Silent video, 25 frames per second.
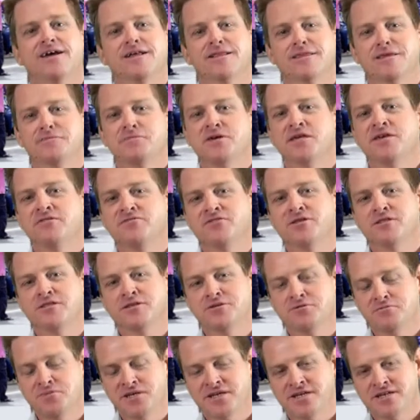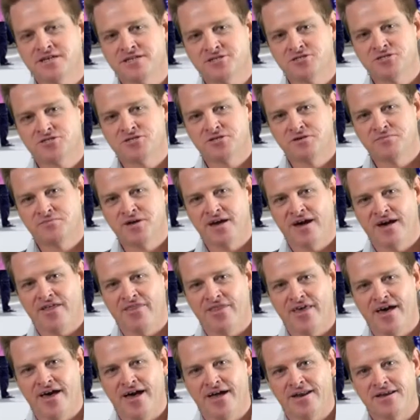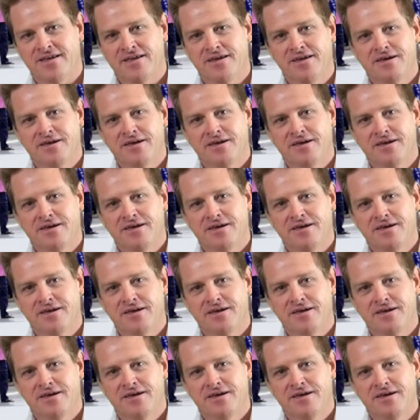Let me give you a little bit of history about that.